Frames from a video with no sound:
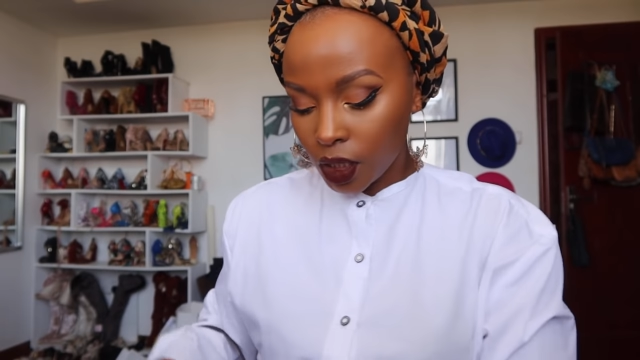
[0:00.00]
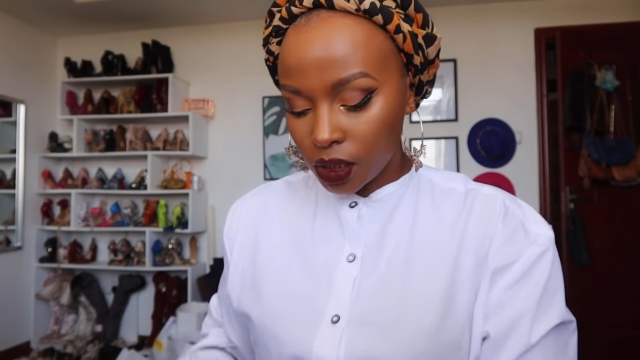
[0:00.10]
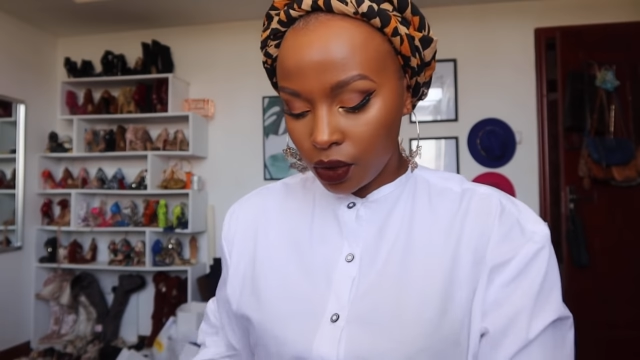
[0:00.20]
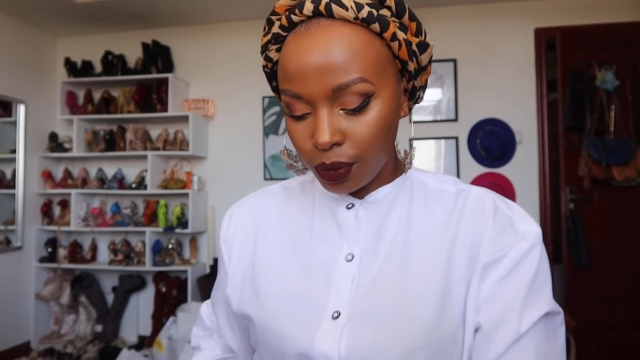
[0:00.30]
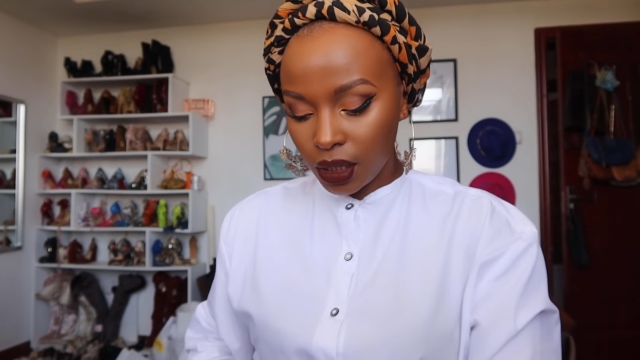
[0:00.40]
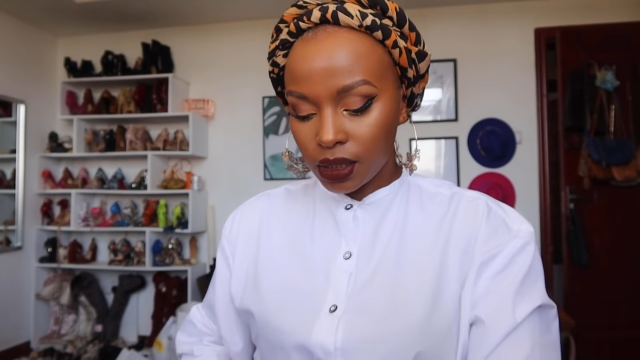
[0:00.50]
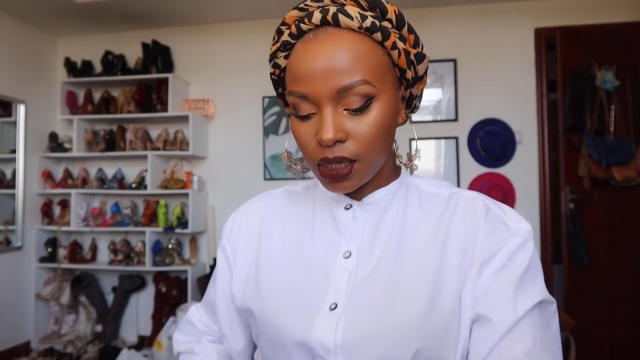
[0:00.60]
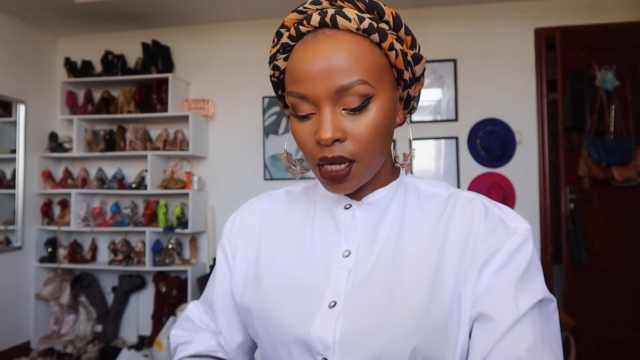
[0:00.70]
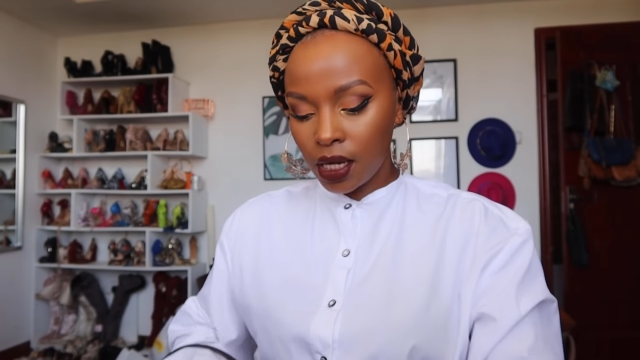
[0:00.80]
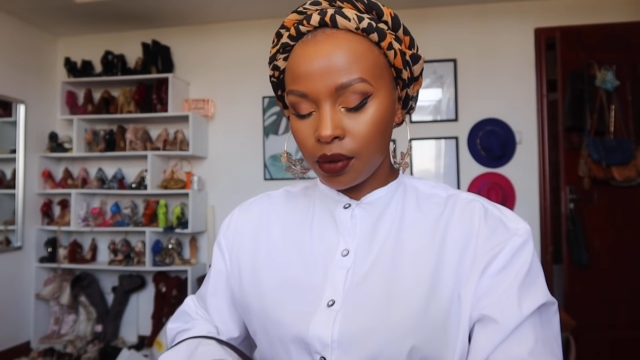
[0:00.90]
It's gonna be a good
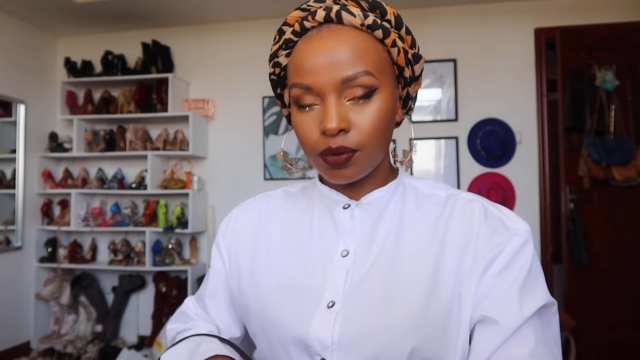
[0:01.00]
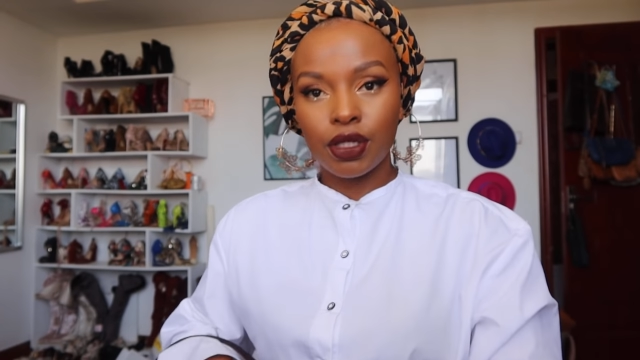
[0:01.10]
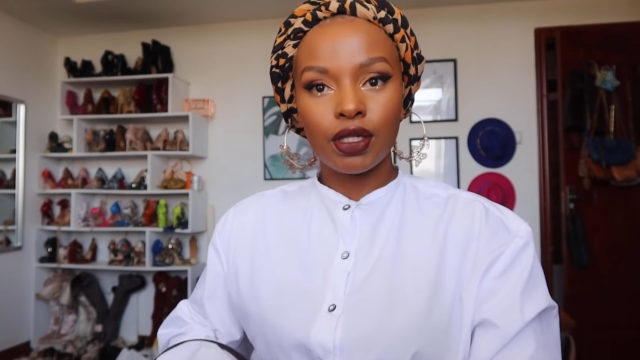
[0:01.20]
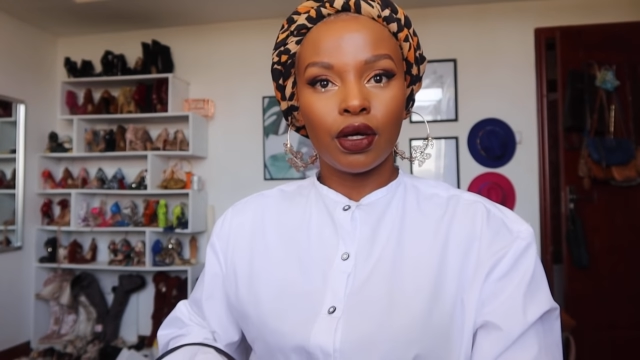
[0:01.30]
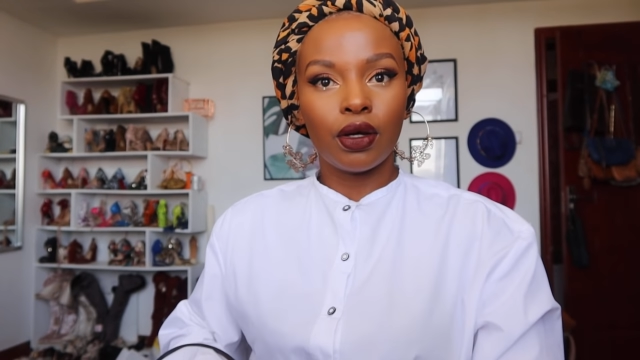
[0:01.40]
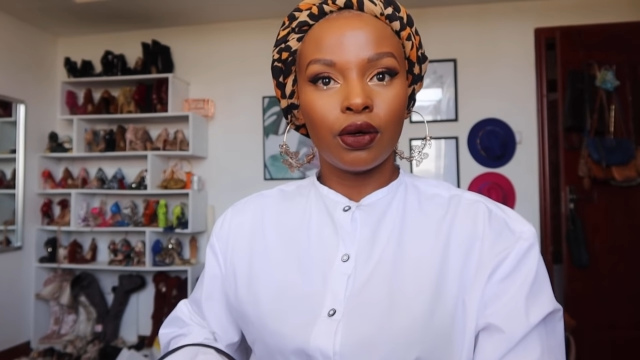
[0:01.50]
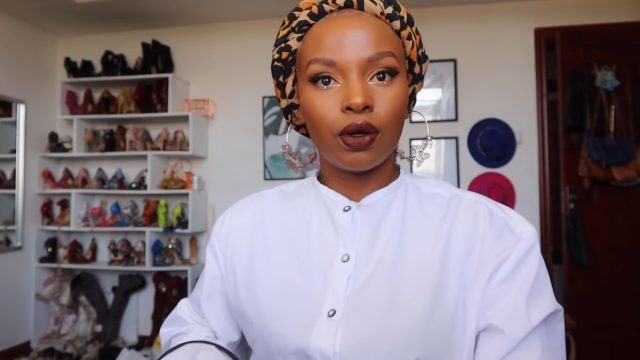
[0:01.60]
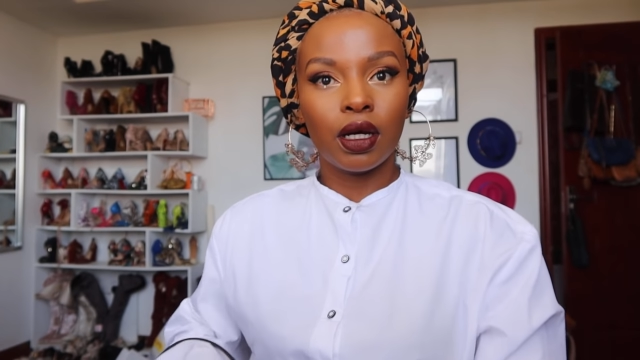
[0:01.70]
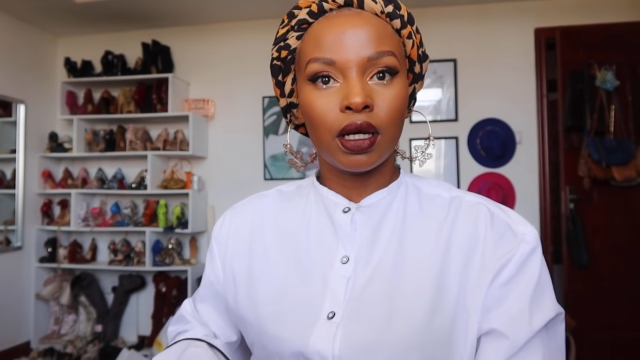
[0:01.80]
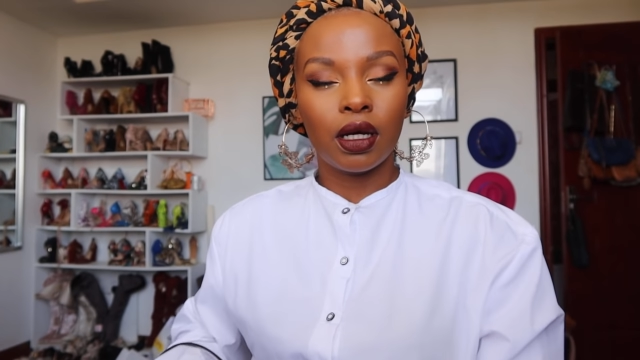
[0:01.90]
time,
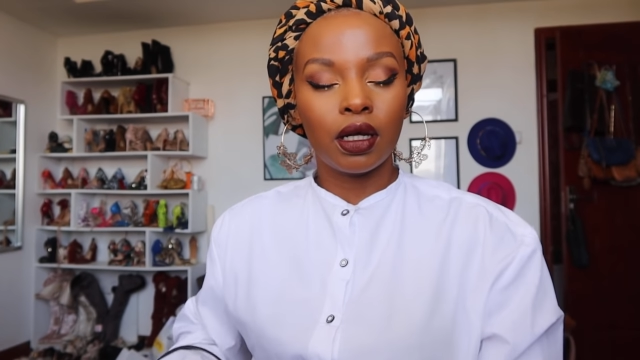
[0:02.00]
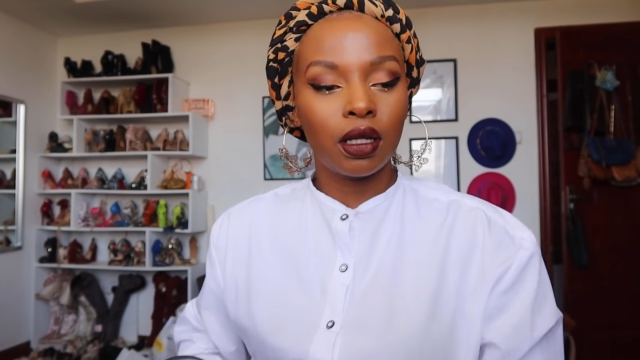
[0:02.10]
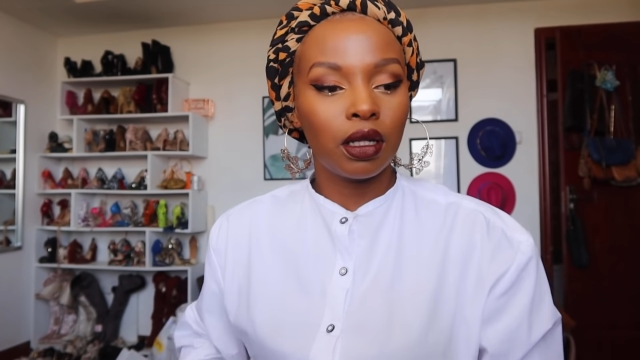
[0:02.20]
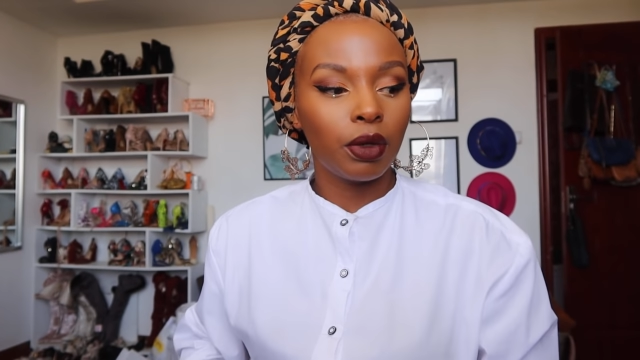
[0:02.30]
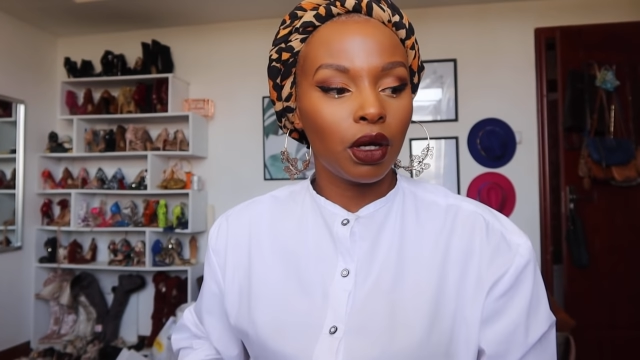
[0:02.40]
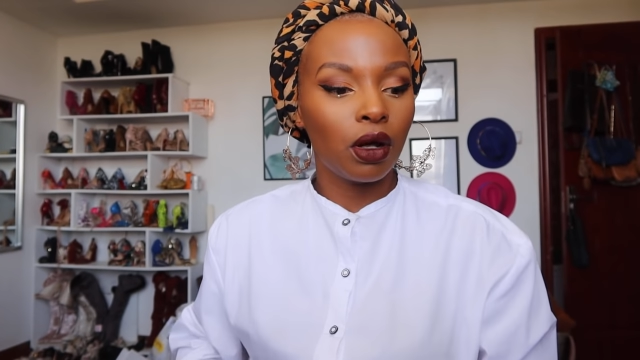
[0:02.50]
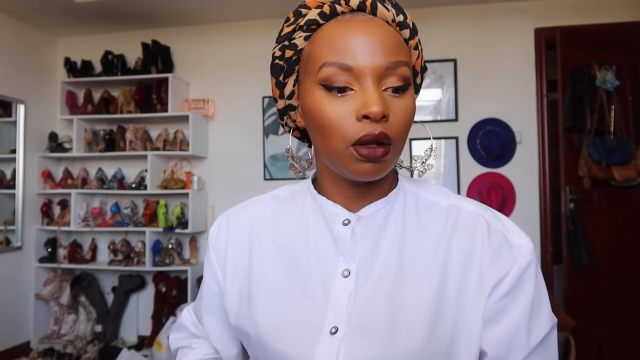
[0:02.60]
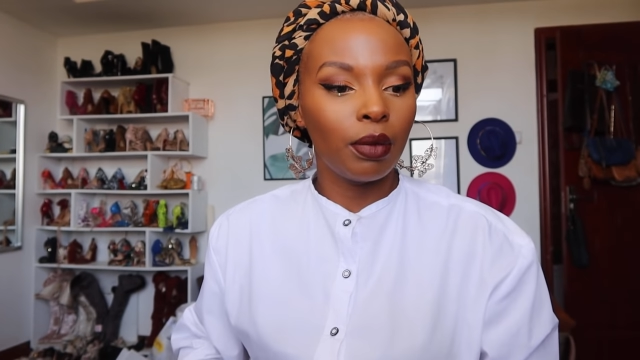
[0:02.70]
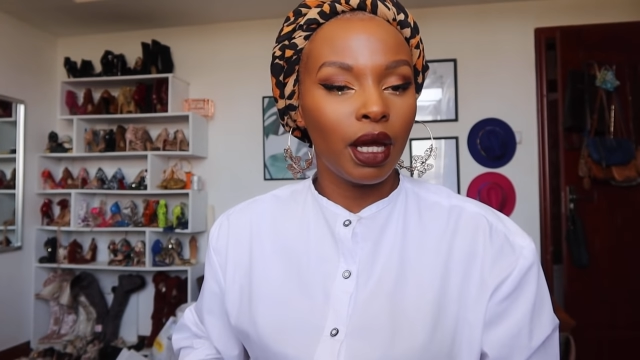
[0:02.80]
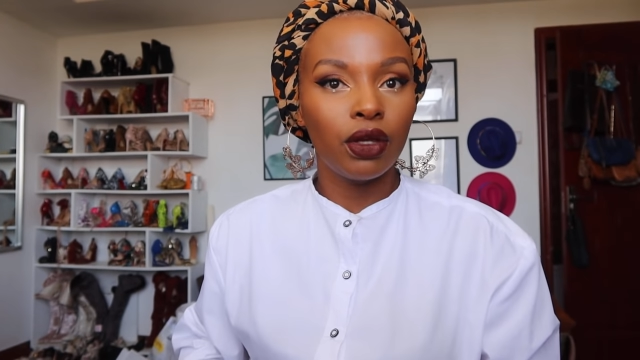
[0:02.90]
so let me
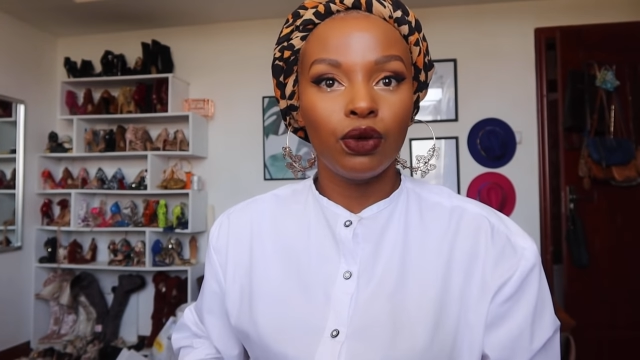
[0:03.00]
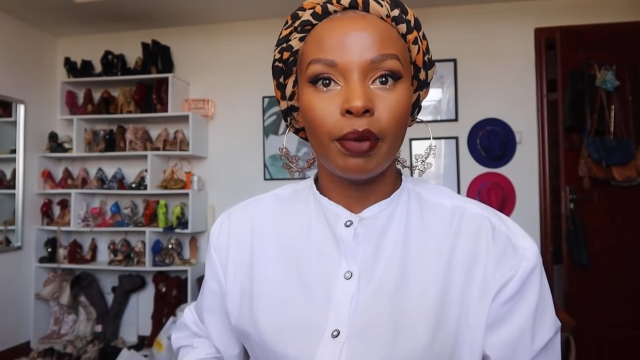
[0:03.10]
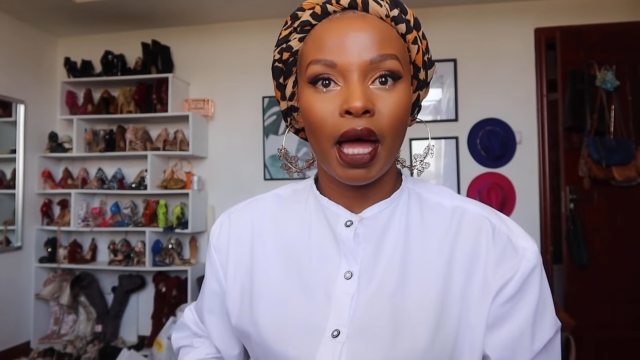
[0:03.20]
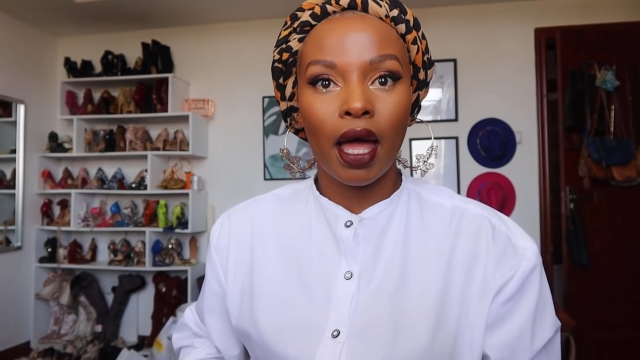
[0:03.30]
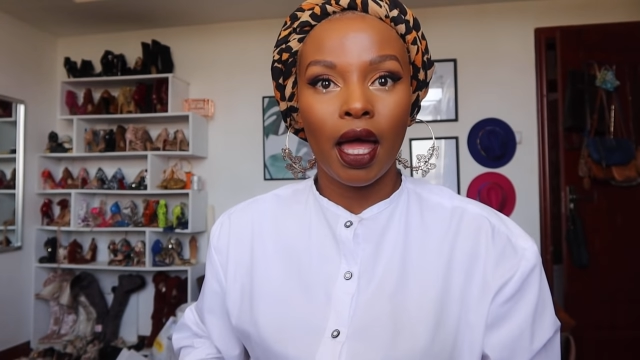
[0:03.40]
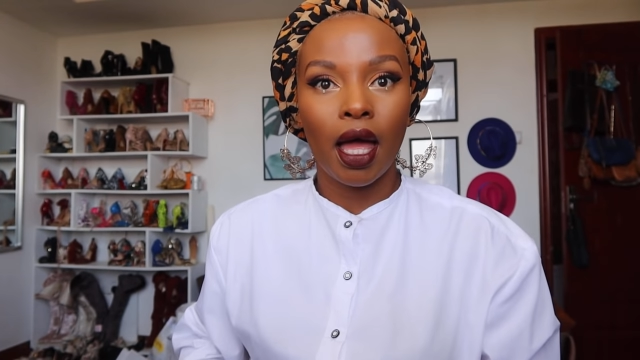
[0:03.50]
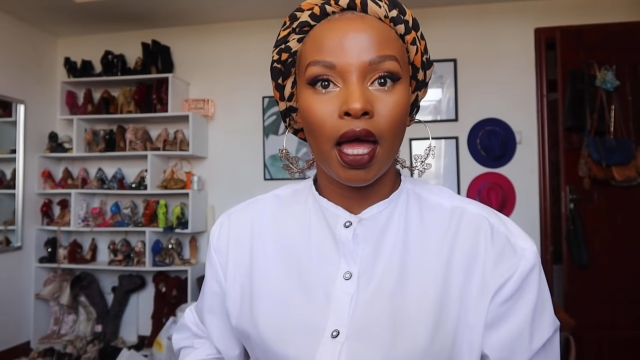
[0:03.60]
call my Yumba.